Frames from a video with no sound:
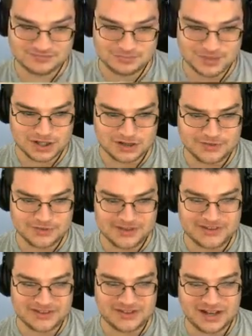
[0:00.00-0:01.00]
But all you really
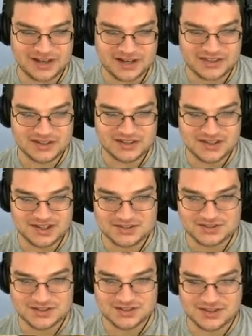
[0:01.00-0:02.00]
see is kind of the
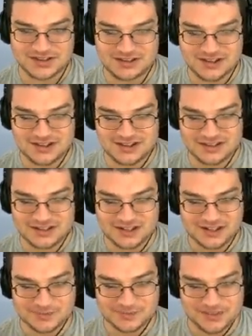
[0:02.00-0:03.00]
industrial area
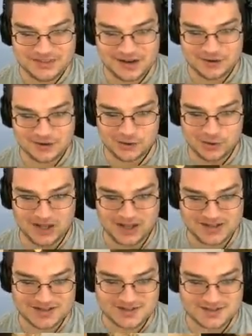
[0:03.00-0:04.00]
here. Not a whole
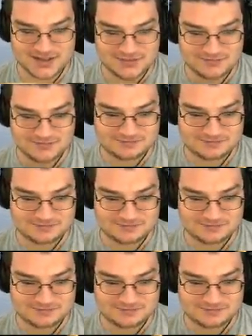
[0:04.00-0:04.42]
lot to see.